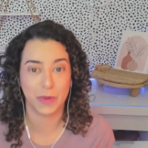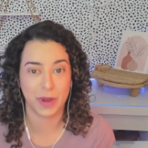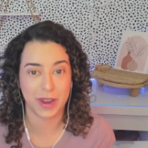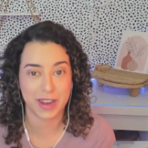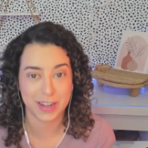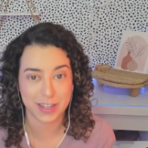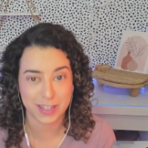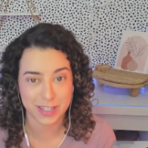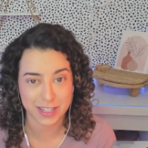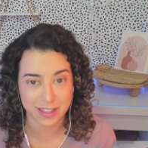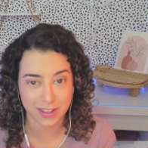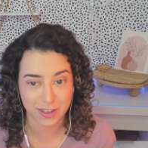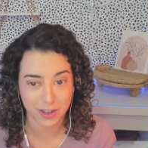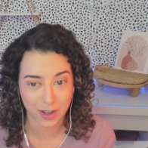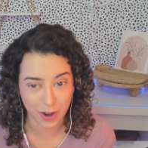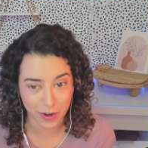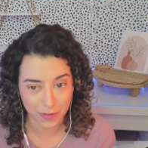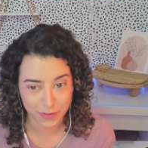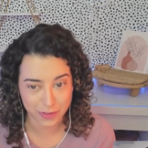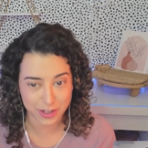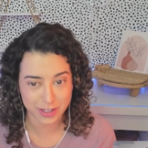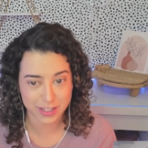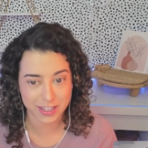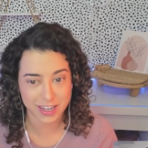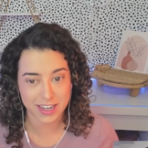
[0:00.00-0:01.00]
bring to the
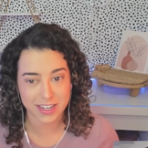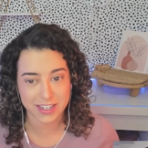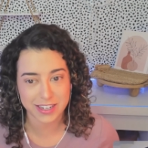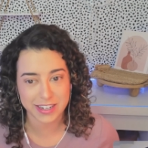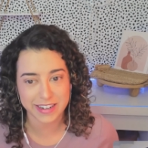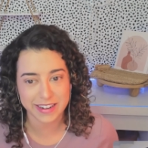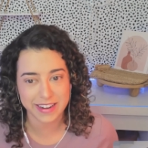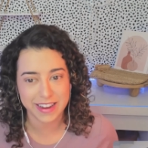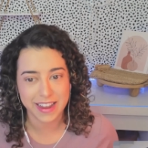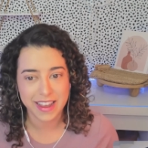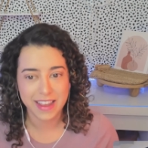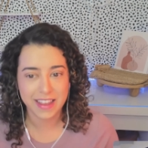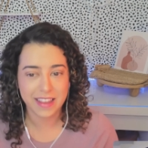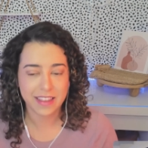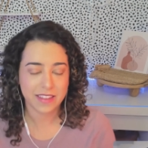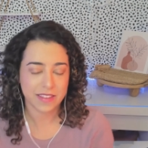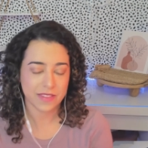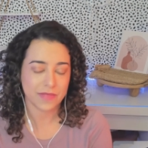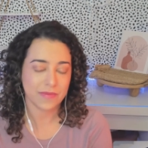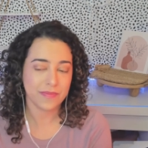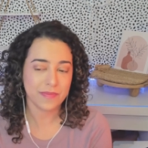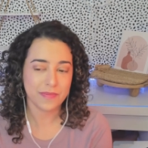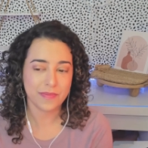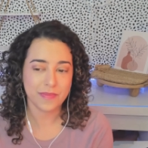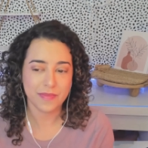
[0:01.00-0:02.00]
conversation.
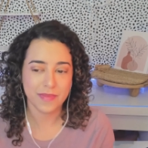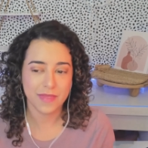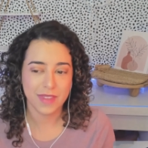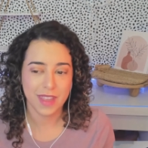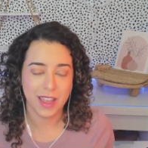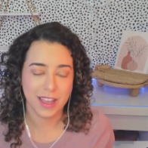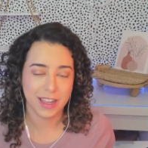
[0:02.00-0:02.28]
Yeah.